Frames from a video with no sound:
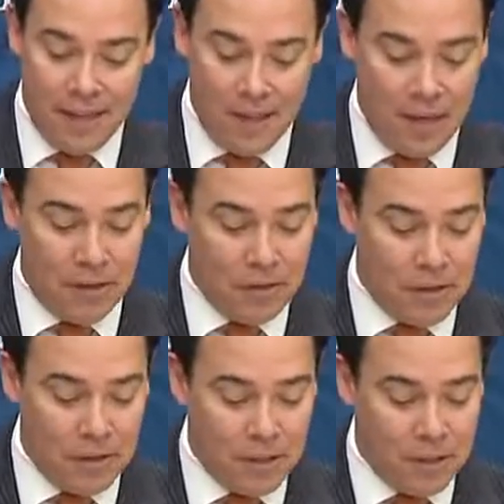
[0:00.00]
let me
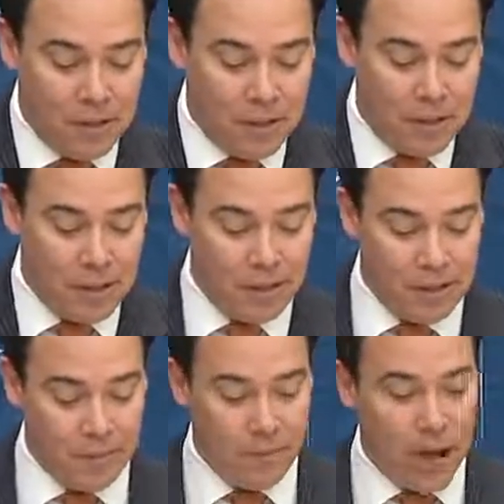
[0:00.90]
introduce the
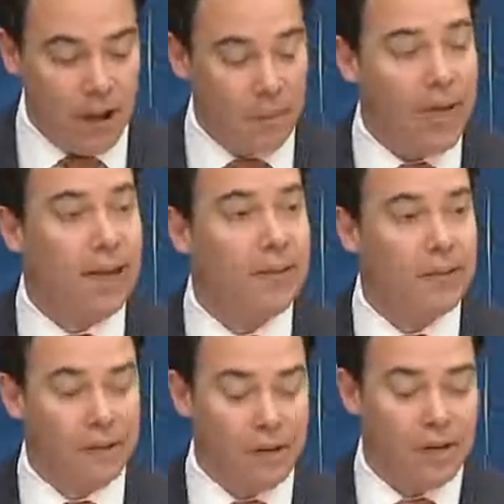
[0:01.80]
the final
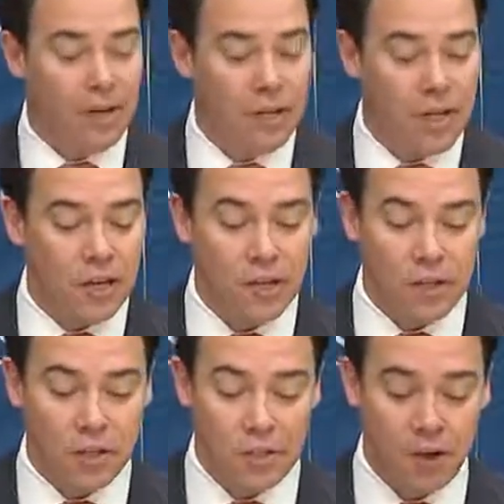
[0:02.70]
panel in our session
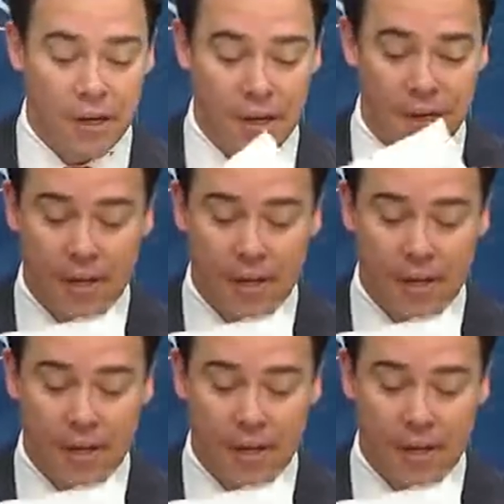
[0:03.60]
this morning.